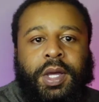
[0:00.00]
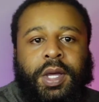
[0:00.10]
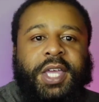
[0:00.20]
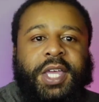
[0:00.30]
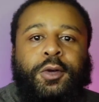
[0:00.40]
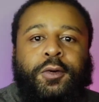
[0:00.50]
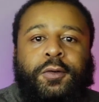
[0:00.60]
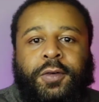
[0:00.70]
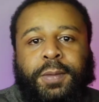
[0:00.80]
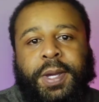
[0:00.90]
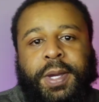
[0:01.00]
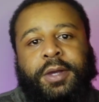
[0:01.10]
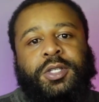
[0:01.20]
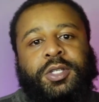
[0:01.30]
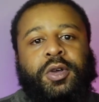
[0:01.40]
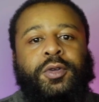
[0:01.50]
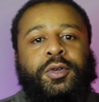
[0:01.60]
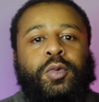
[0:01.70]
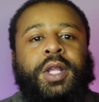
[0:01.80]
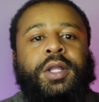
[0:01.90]
appearance. So if you
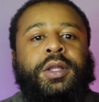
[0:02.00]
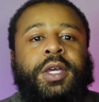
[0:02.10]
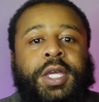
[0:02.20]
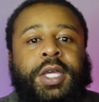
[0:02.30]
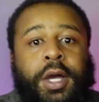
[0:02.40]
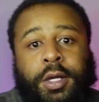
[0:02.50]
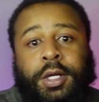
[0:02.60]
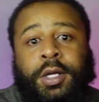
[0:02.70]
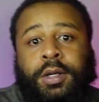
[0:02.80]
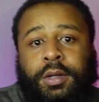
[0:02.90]
want to look younger,